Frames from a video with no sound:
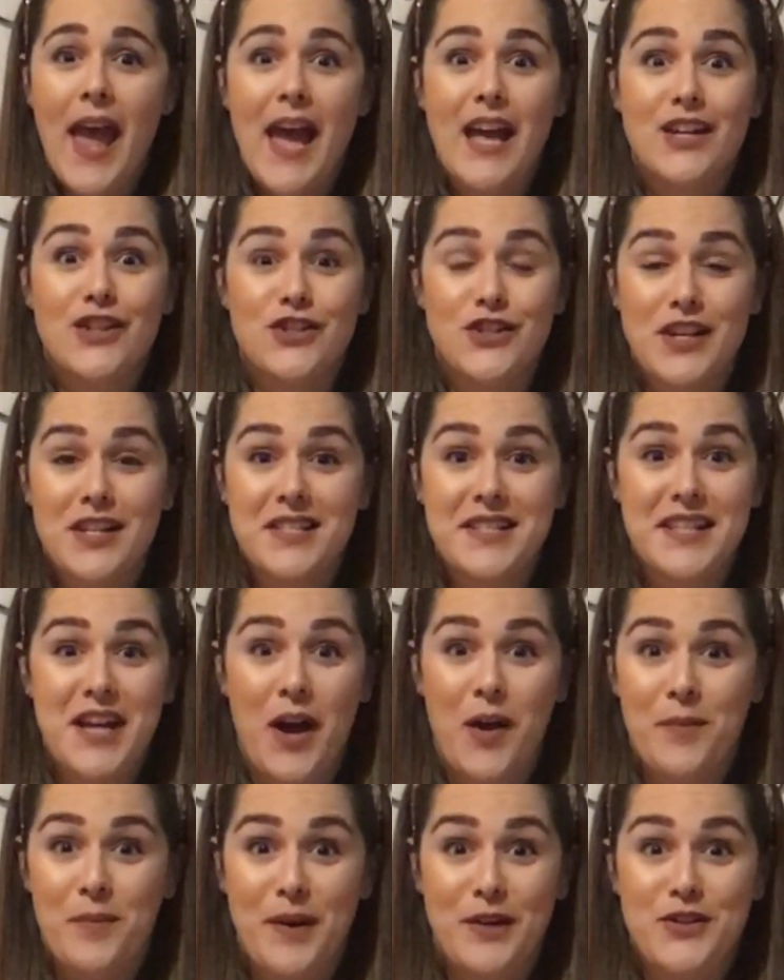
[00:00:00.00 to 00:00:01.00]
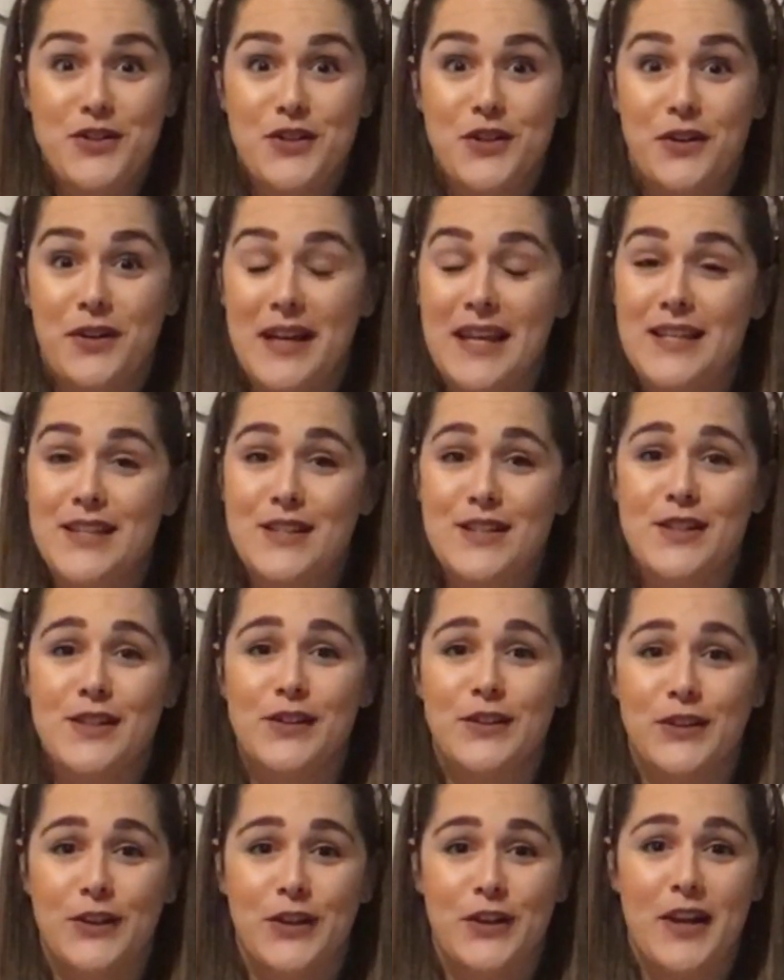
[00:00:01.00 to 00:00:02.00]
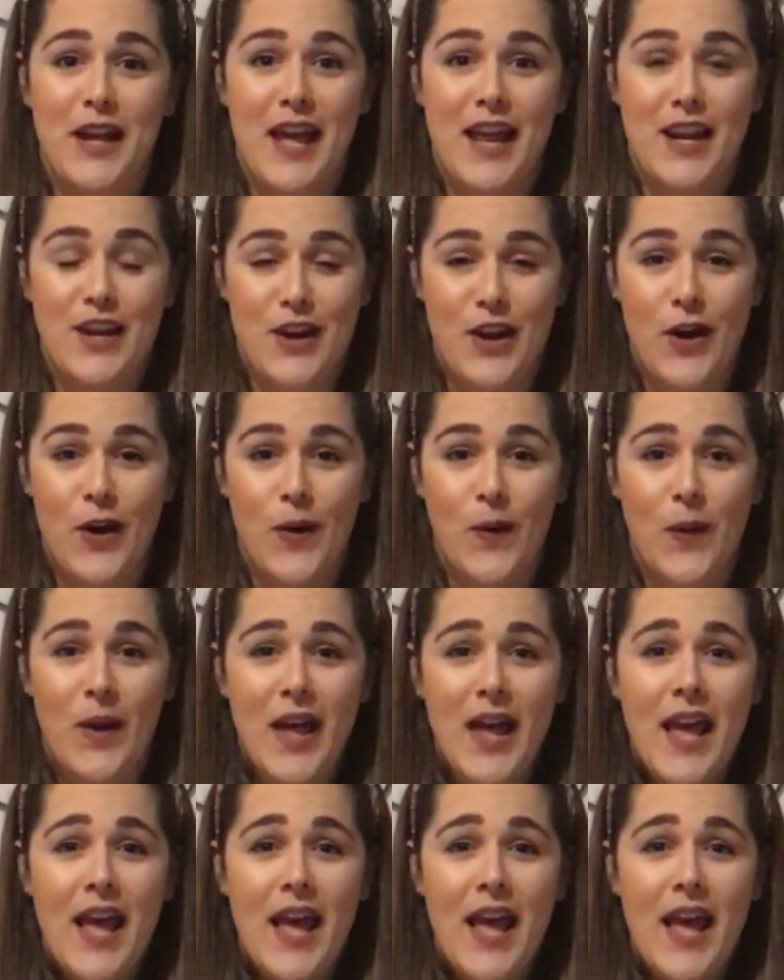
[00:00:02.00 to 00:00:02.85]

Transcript: and just how much there is to learn and know.